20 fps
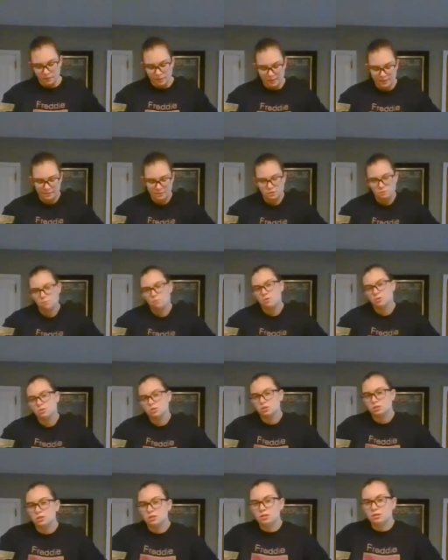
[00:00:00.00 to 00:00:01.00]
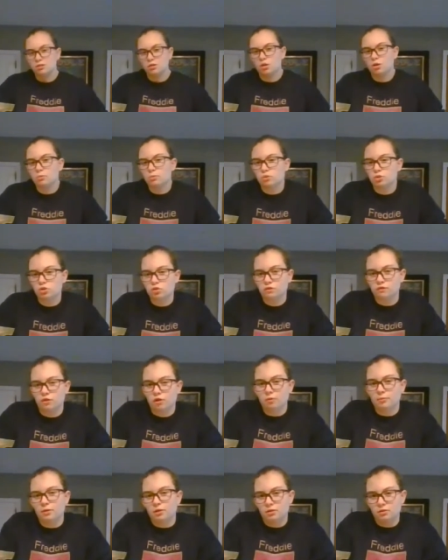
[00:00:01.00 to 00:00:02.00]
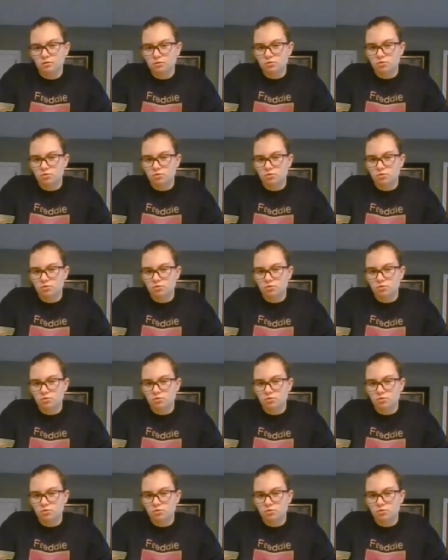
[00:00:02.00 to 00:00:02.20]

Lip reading: it's mostly commercial farming,